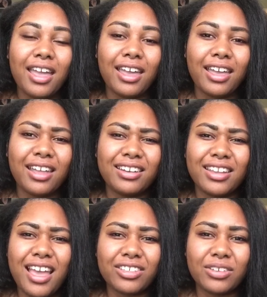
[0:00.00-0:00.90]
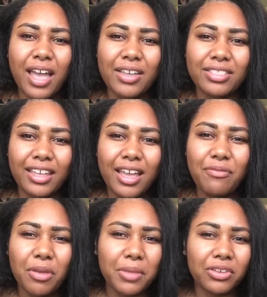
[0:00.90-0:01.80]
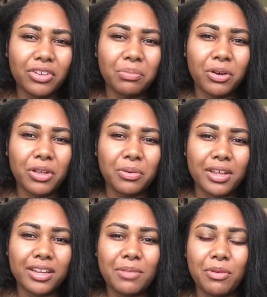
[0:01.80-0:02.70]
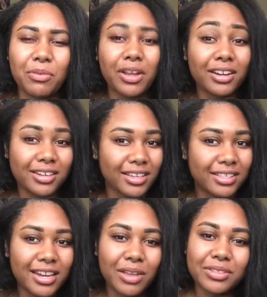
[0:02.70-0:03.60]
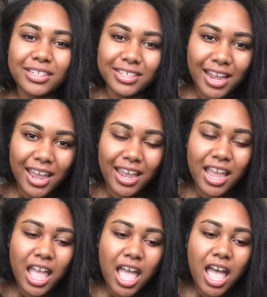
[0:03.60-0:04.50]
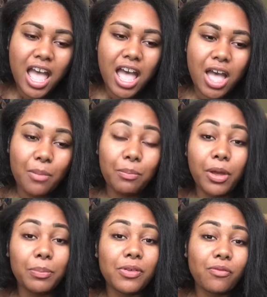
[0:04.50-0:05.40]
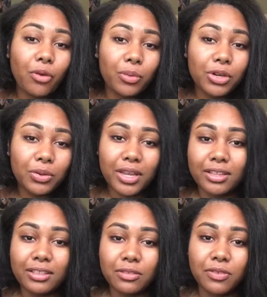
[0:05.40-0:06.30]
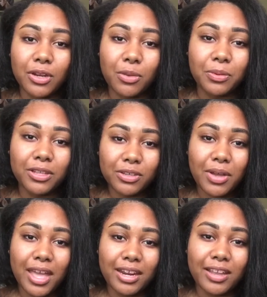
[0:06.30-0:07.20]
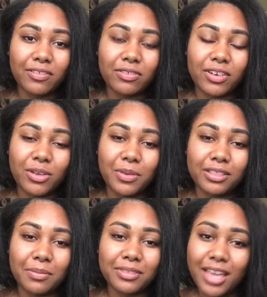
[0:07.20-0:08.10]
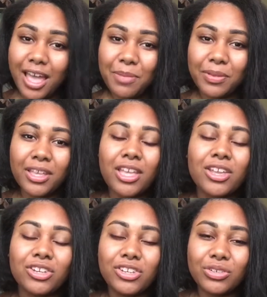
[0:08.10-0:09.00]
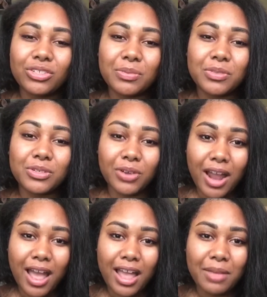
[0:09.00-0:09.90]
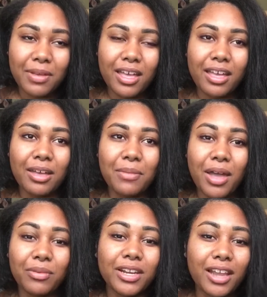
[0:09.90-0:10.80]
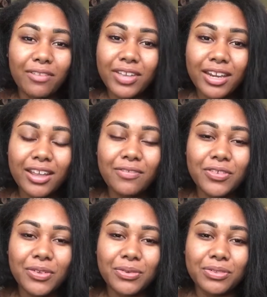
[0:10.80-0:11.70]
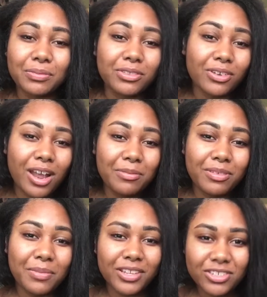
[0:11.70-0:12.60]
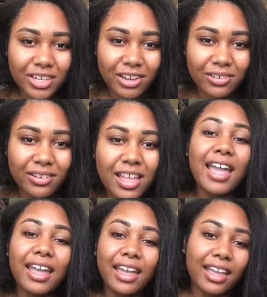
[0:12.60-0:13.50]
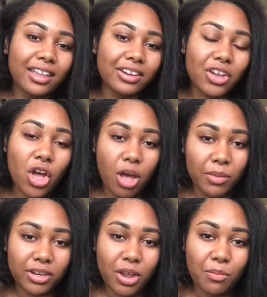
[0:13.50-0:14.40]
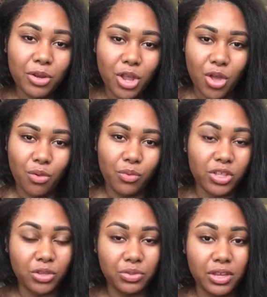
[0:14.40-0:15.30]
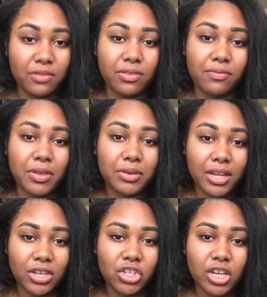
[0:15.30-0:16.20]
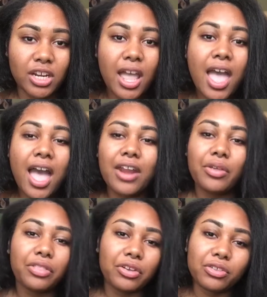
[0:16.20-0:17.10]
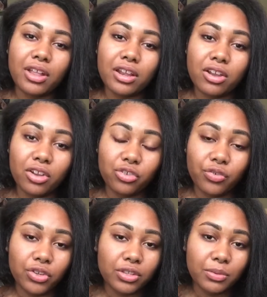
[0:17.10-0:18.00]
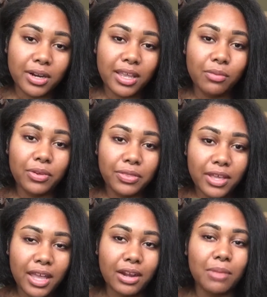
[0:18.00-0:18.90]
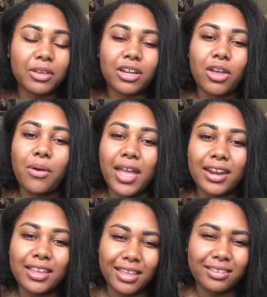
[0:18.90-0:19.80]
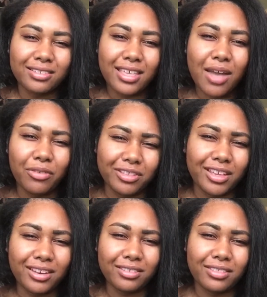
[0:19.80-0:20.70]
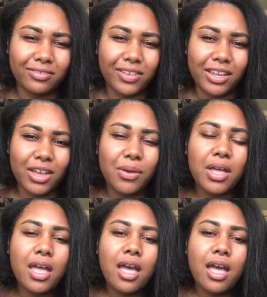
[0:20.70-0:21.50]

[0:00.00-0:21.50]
And yeah, so I think I found my shade pretty quickly, but we're gonna test that out today. But before we do get into this video, please go ahead and give this video a big thumbs up. Do subscribe. I would love it if you subscribe to my channel and comment down below what you think of the foundation. I know that there's a lot of controversy with it, and I'm gonna go ahead and get into that once I get into the video.